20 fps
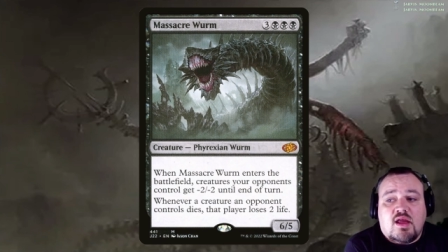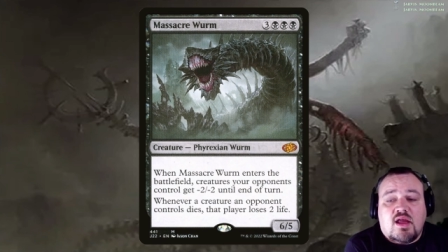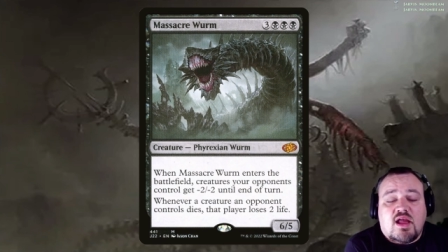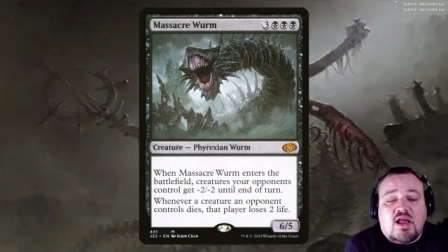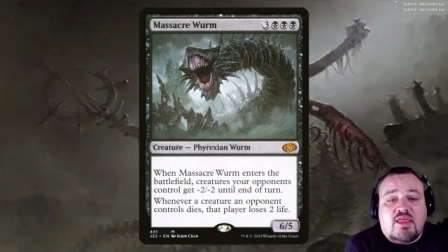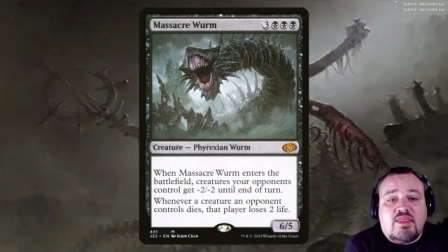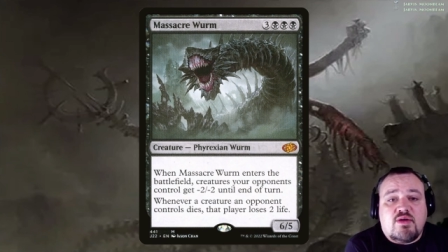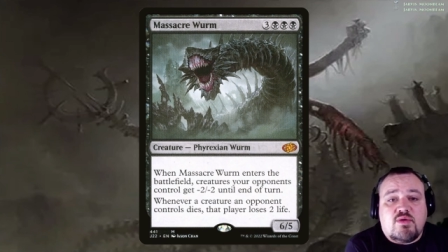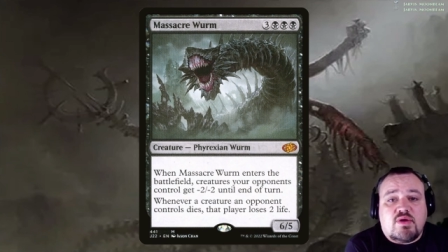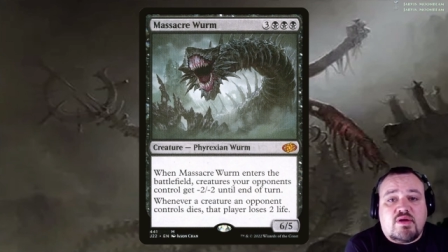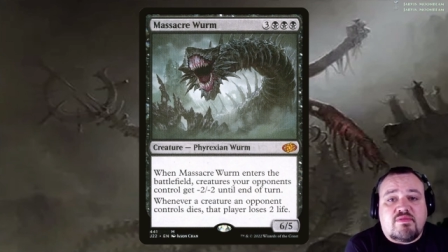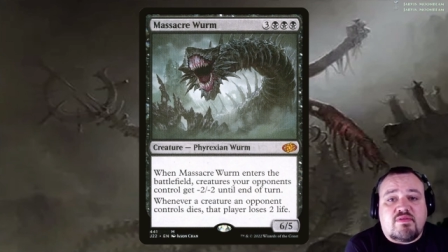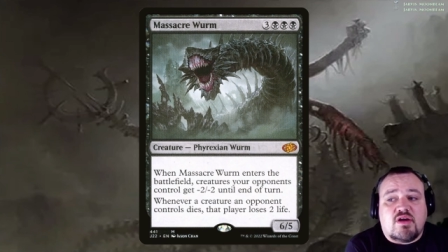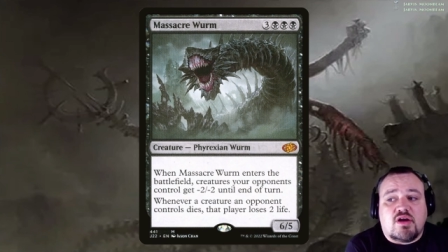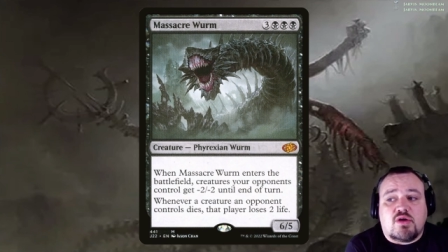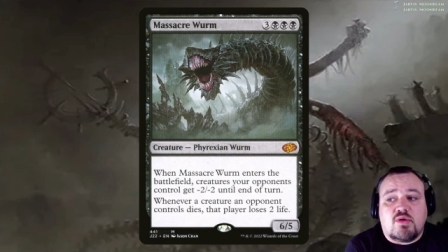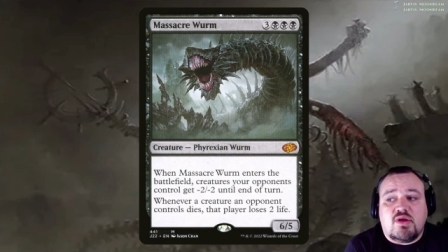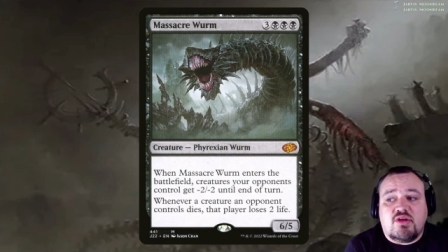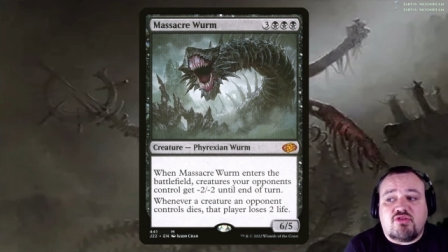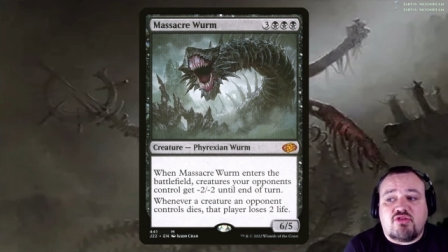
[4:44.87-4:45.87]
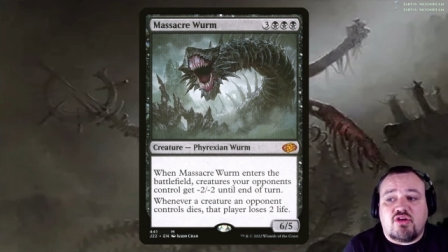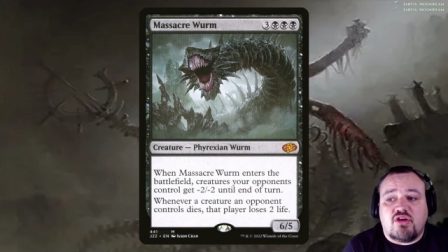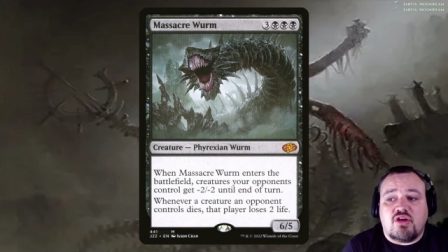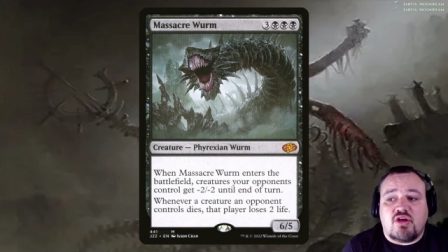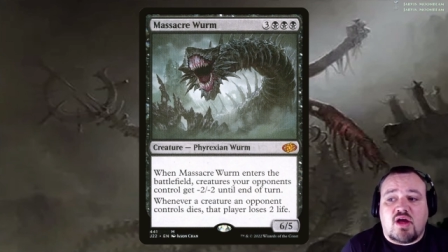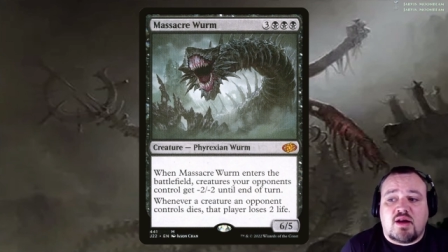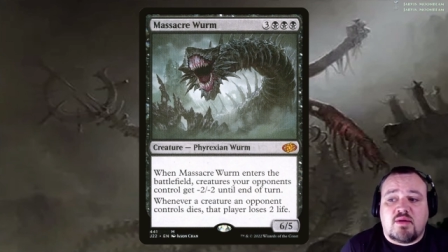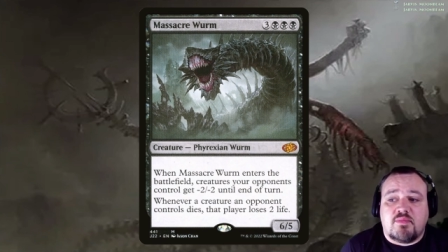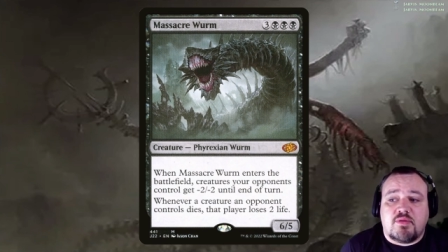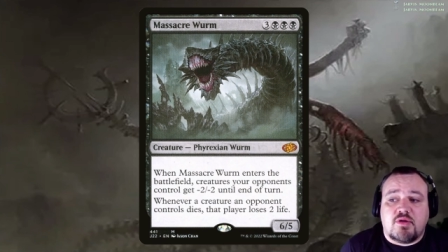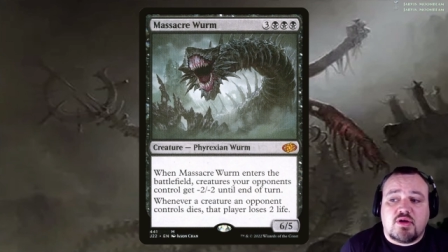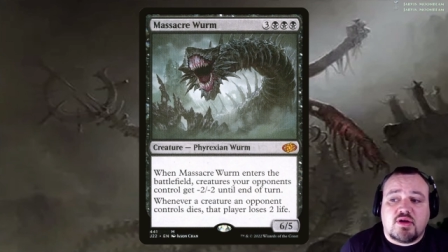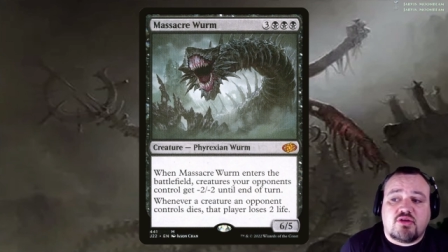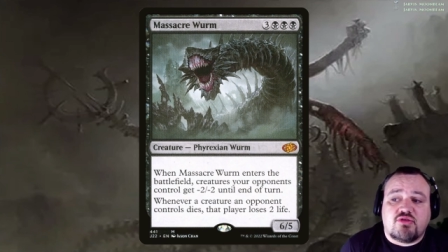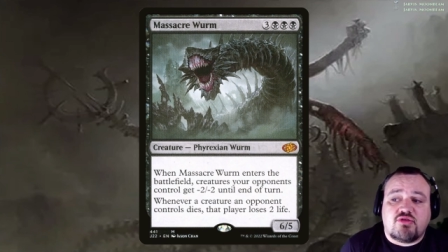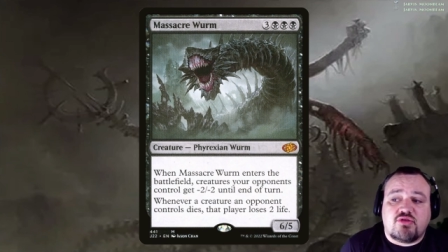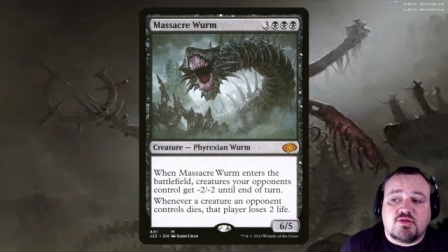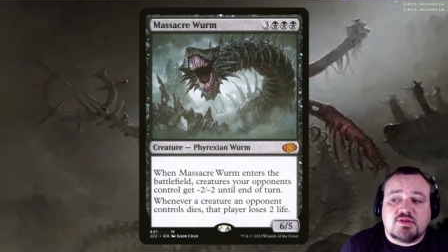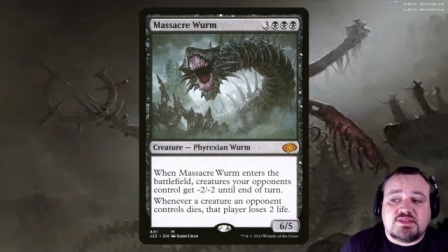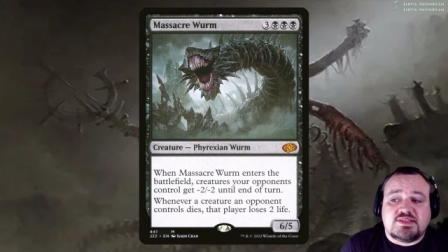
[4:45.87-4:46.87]
And then whenever a creature an opponent
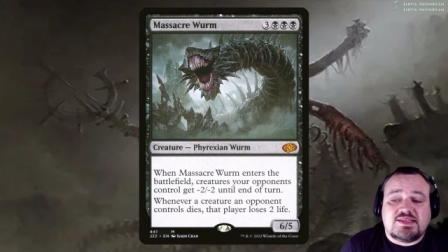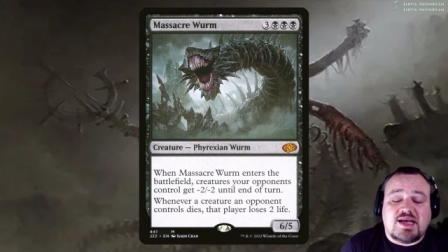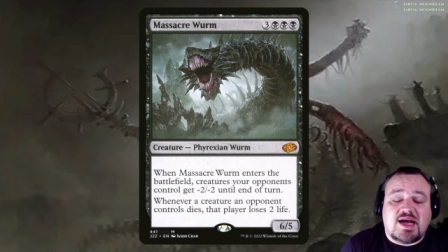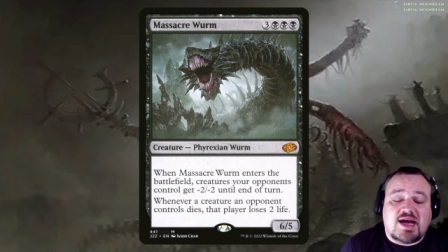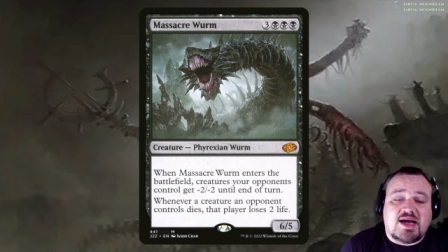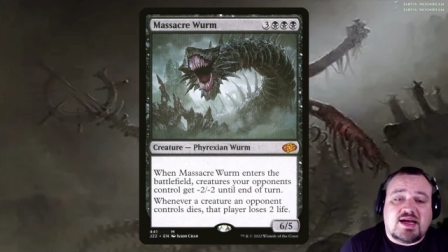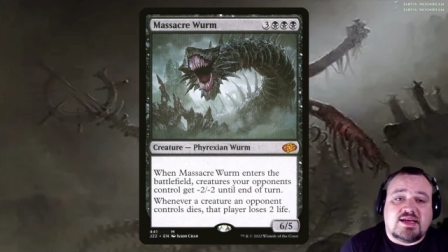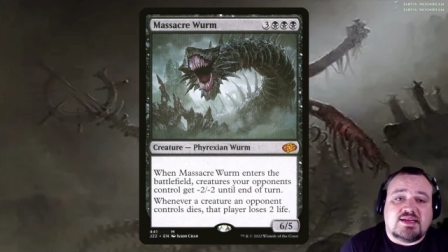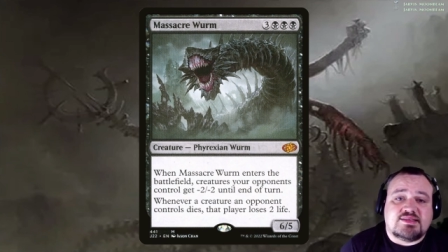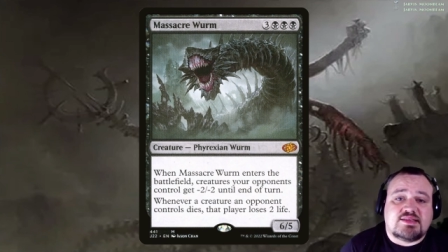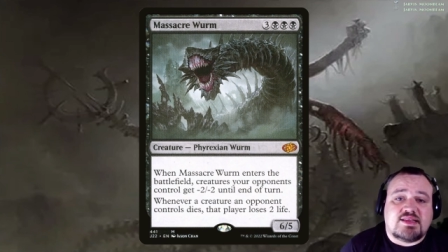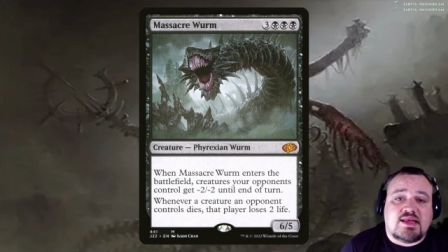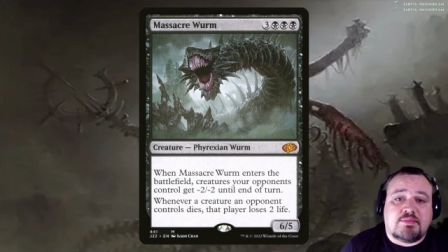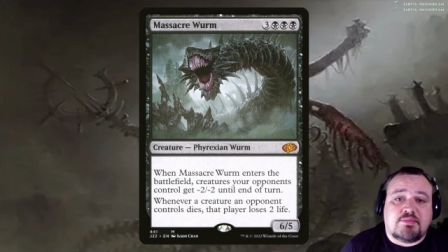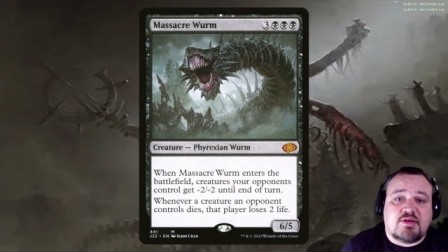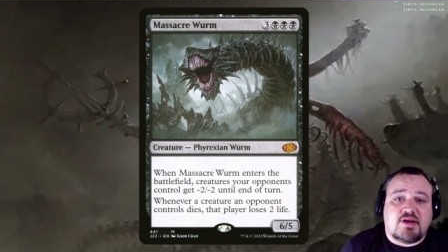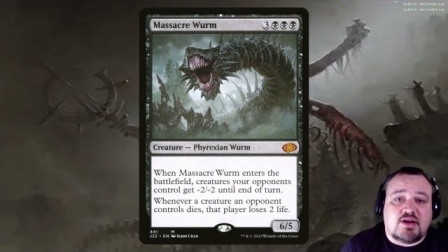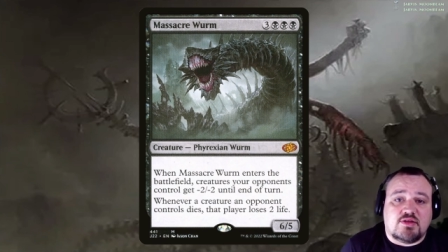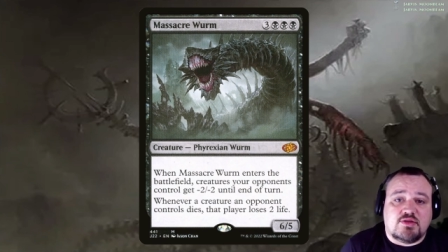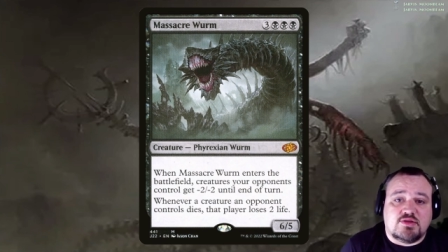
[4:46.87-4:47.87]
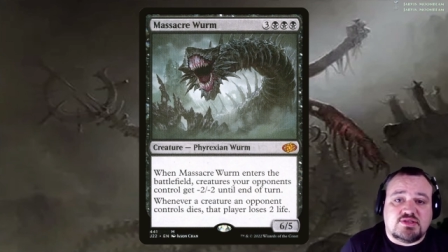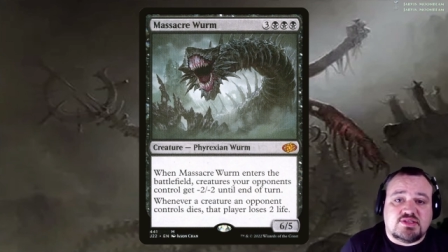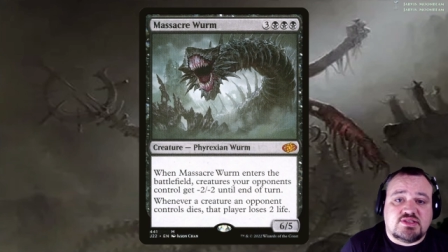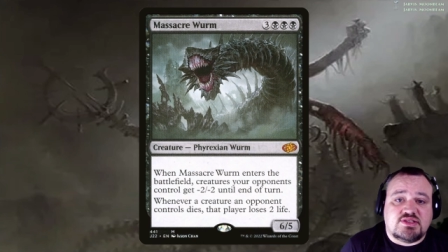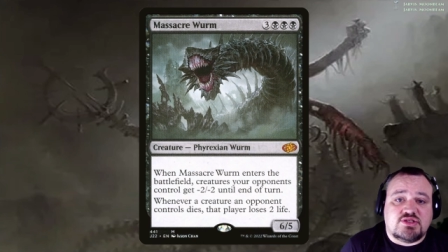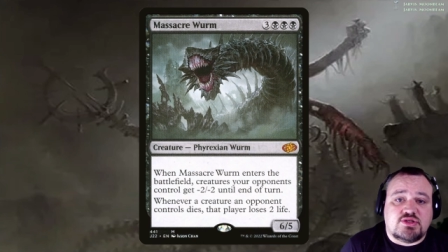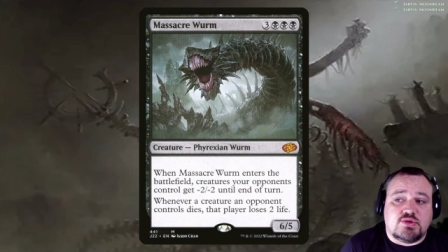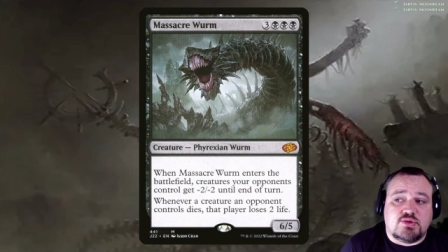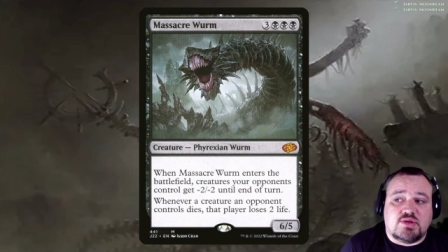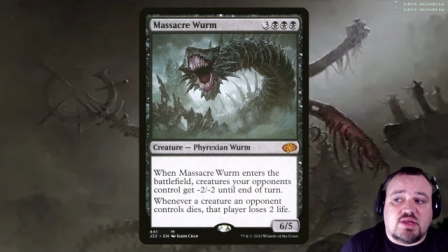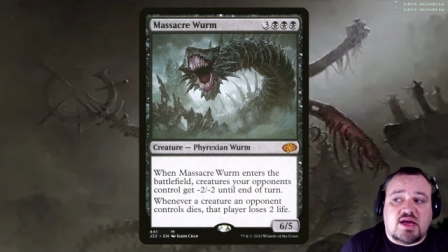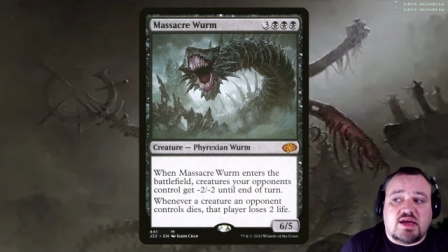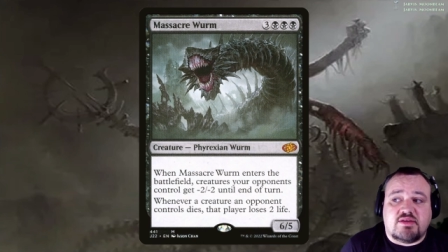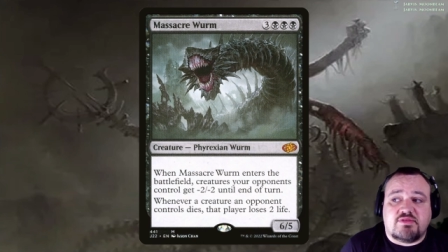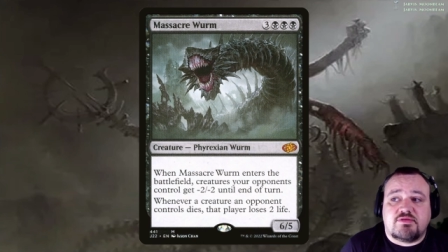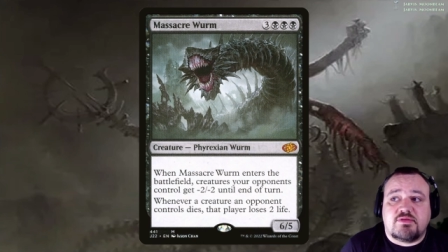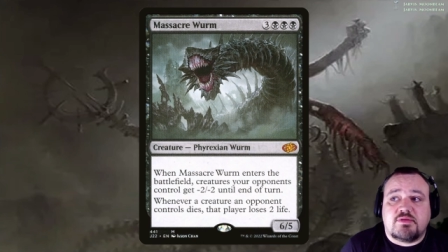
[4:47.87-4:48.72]
controls dies, that player loses 2 life.